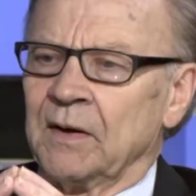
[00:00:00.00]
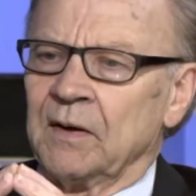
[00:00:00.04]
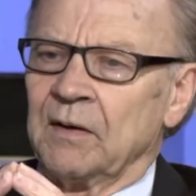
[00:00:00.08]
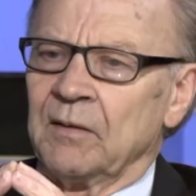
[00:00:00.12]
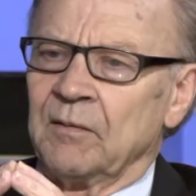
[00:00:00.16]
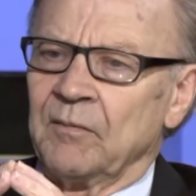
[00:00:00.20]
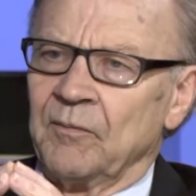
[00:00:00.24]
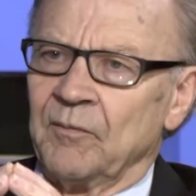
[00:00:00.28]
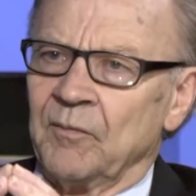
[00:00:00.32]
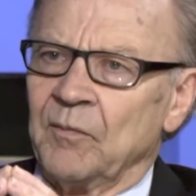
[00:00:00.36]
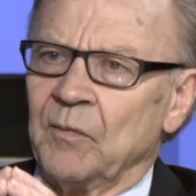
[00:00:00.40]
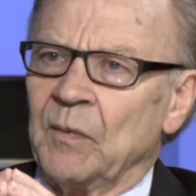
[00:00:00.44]

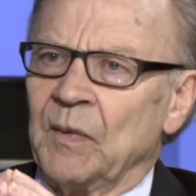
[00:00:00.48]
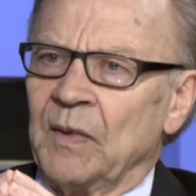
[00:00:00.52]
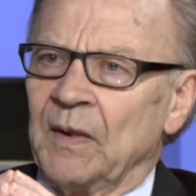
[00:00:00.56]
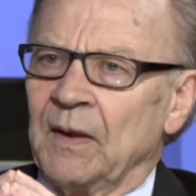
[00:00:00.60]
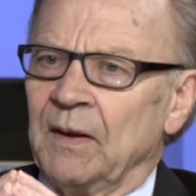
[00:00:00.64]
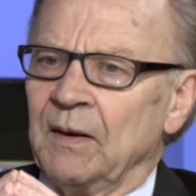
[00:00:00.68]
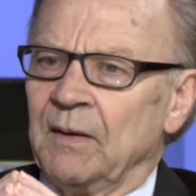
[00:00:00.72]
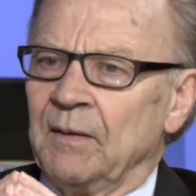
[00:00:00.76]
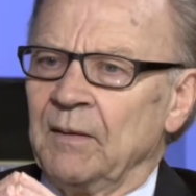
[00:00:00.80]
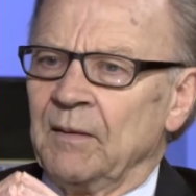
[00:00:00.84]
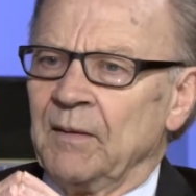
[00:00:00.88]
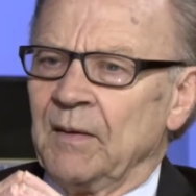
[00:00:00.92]
by minute,
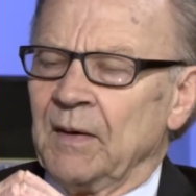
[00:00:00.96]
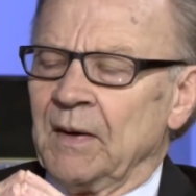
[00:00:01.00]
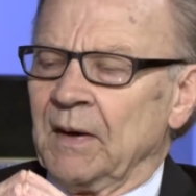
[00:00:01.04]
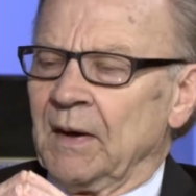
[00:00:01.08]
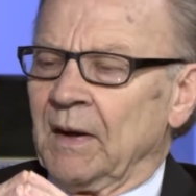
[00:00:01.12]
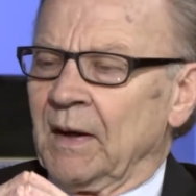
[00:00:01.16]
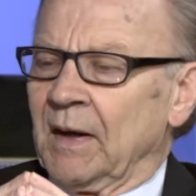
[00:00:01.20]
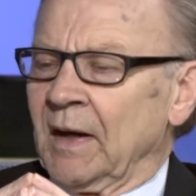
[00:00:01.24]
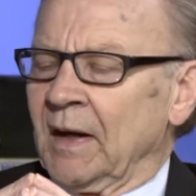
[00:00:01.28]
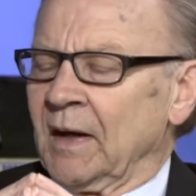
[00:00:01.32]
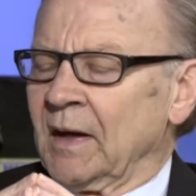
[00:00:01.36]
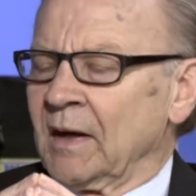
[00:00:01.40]
really.
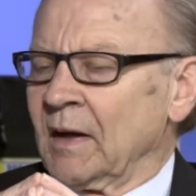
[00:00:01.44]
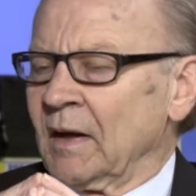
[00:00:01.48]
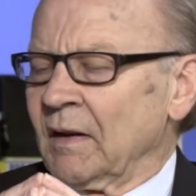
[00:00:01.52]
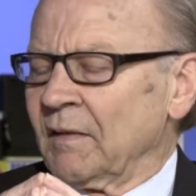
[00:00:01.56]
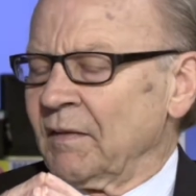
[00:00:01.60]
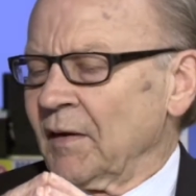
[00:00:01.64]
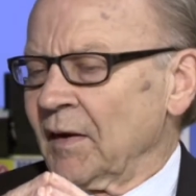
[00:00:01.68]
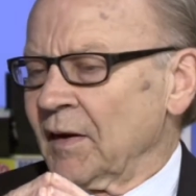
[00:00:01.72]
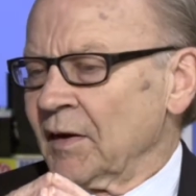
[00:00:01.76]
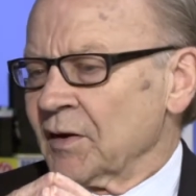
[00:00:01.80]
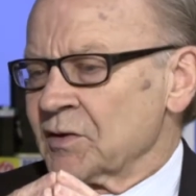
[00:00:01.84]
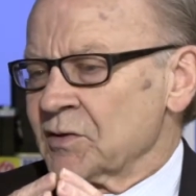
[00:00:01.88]
And I
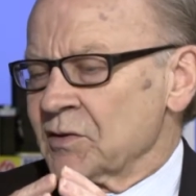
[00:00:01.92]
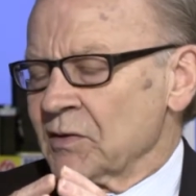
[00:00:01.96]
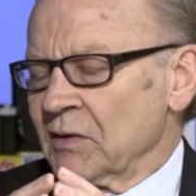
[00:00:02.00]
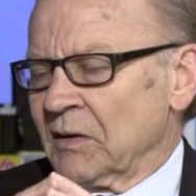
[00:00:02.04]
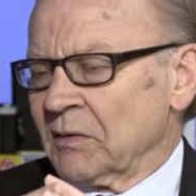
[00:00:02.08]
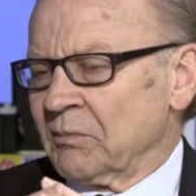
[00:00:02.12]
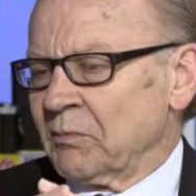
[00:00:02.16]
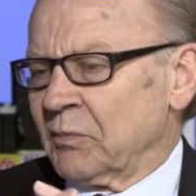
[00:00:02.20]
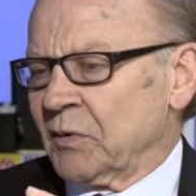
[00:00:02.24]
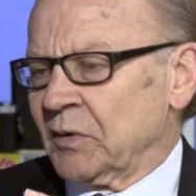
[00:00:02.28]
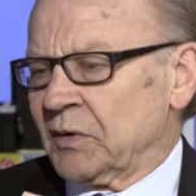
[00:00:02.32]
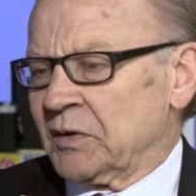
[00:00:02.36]
think it's
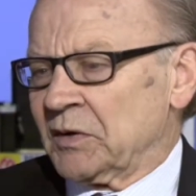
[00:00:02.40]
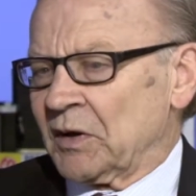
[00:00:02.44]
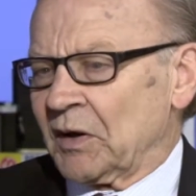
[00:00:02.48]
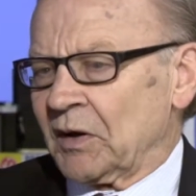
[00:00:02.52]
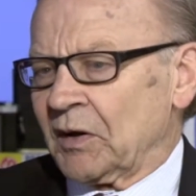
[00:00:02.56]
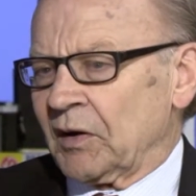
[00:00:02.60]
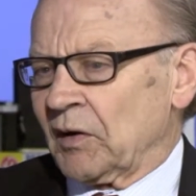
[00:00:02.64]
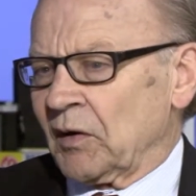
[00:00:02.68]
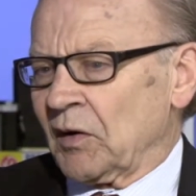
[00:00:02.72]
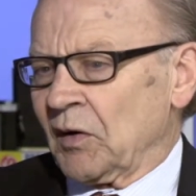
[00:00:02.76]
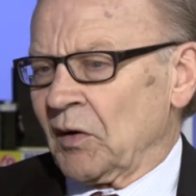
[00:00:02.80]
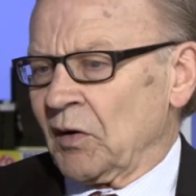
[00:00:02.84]

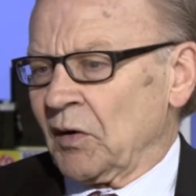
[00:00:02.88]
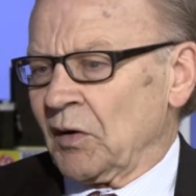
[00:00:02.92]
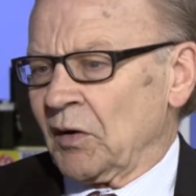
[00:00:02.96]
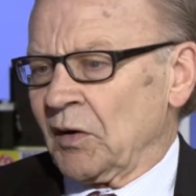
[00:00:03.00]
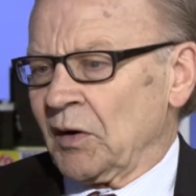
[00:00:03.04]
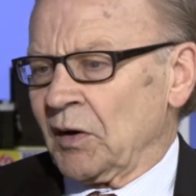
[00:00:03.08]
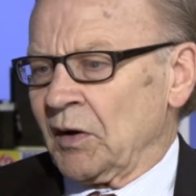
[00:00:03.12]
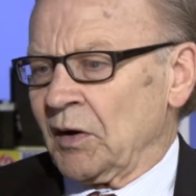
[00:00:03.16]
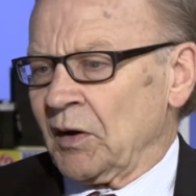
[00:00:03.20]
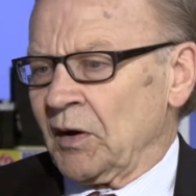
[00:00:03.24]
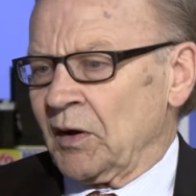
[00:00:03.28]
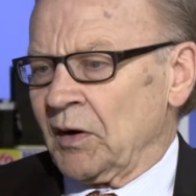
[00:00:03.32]

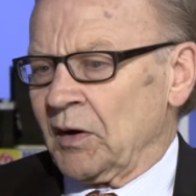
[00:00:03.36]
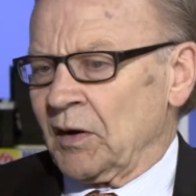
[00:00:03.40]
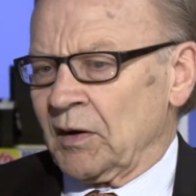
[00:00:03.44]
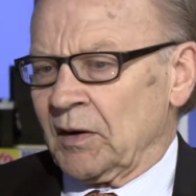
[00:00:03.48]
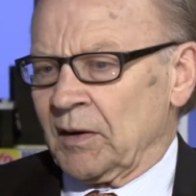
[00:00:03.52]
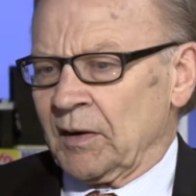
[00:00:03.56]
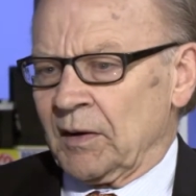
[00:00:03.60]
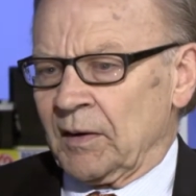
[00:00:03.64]
particularly